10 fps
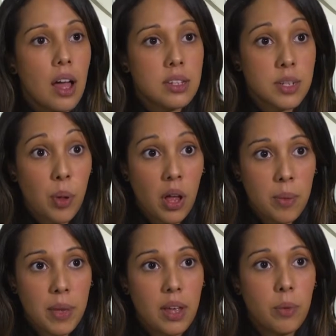
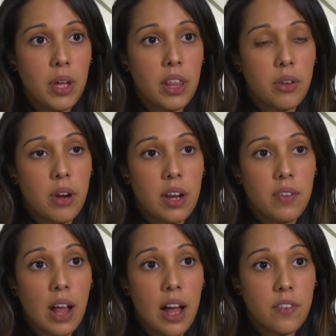Deployment with
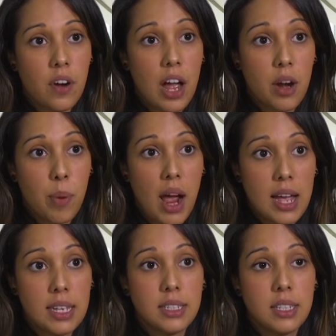Creative Cloud for
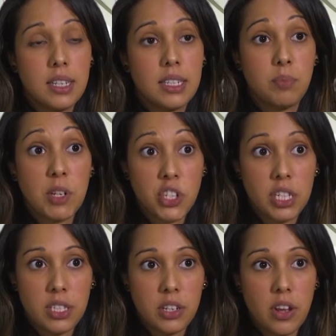Enterprise is much
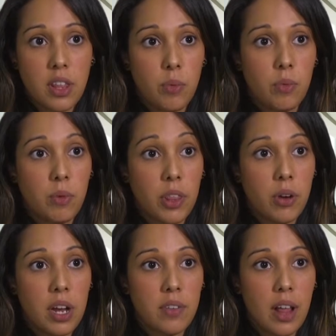easier than with
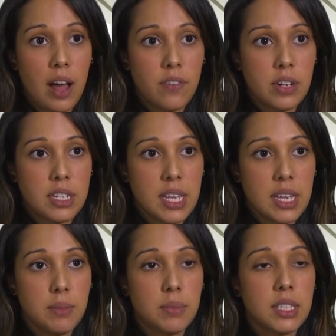Creative Cloud for
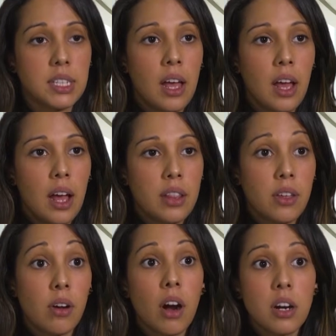Teams.
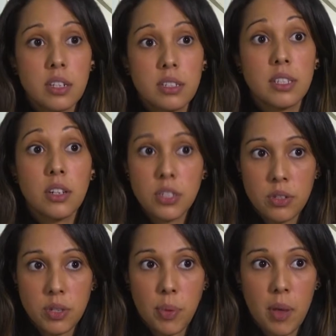There are still
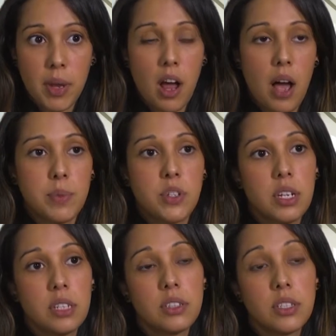two deployment
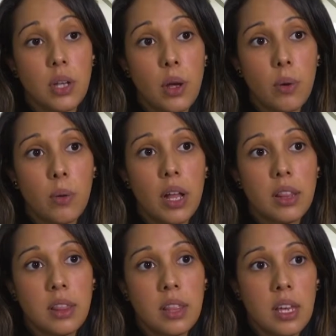options. So
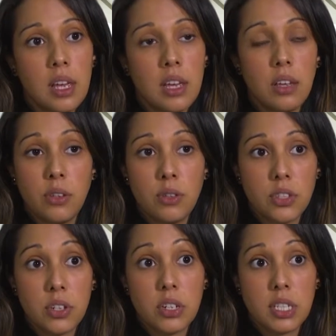the
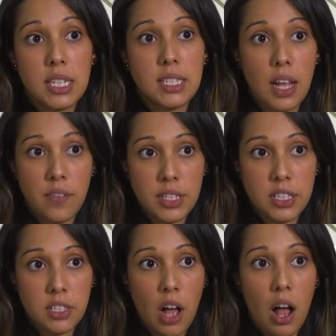users can
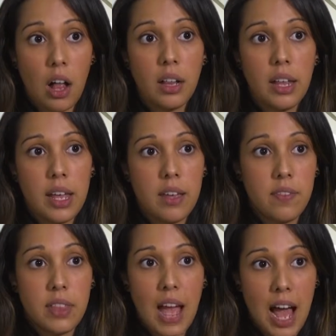self-install
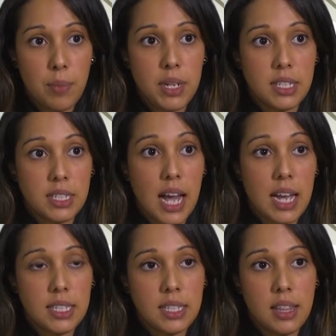if the admin
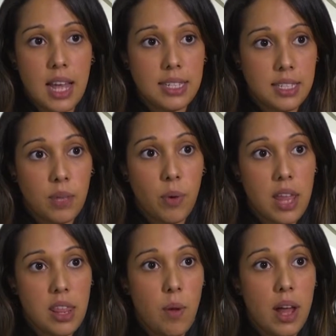decides that that's the
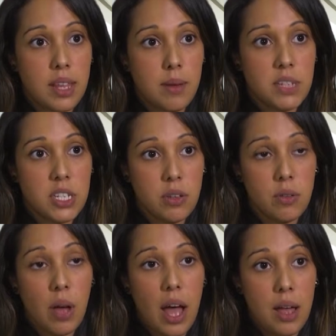way they want them
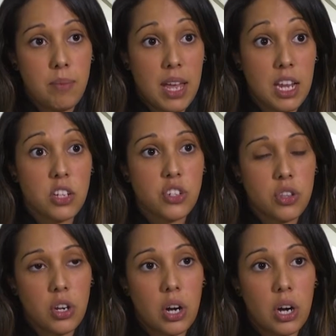to
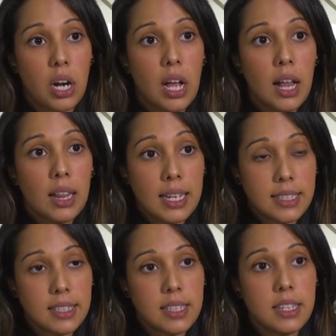manage their
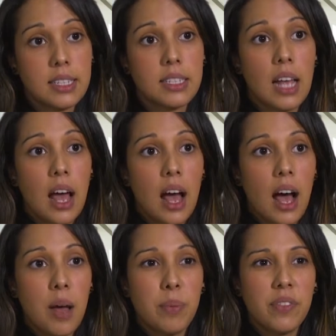licenses.
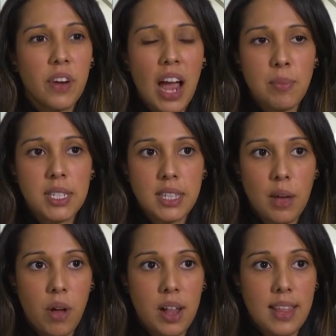But for admins
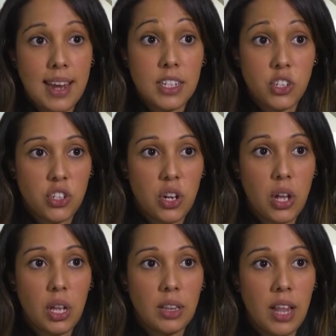that want that
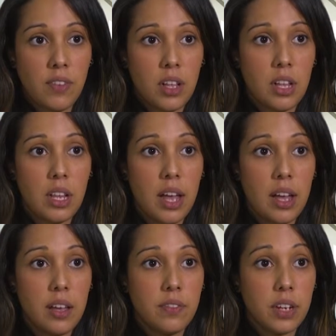additional level
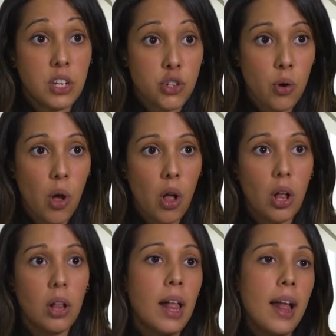of
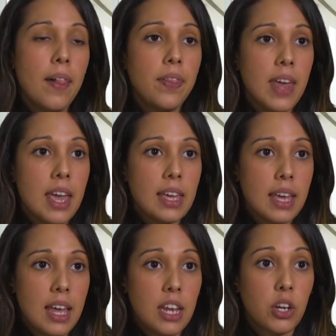control, they
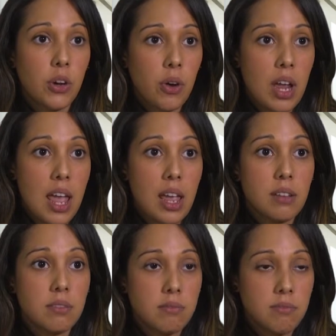can
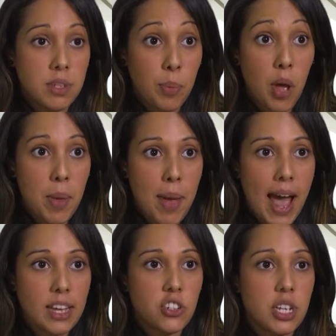create deployment
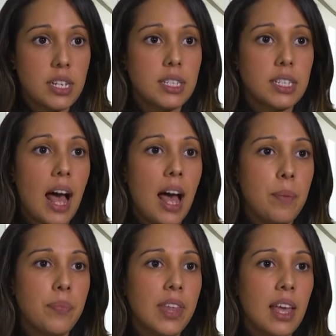packages,
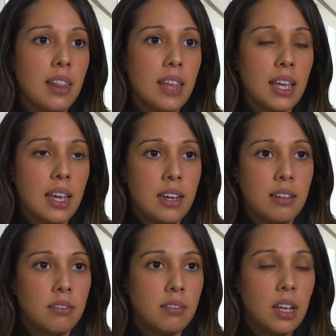and they
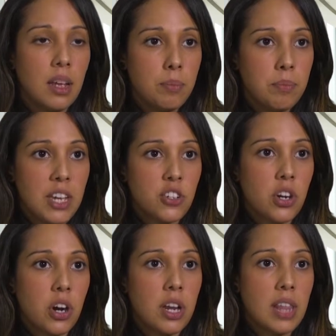can make
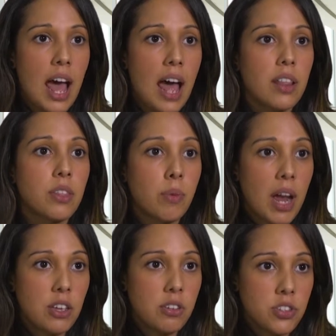sure that the
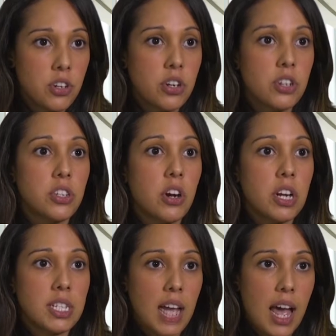right users
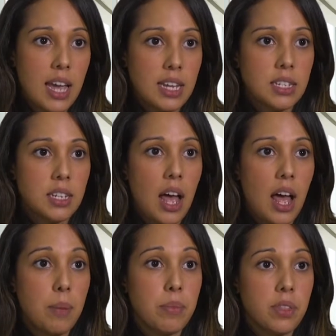are assigned
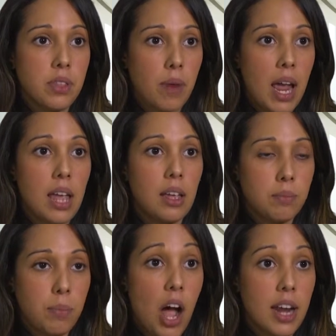the right
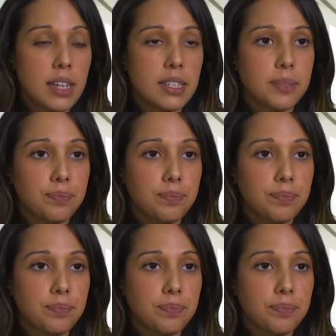products.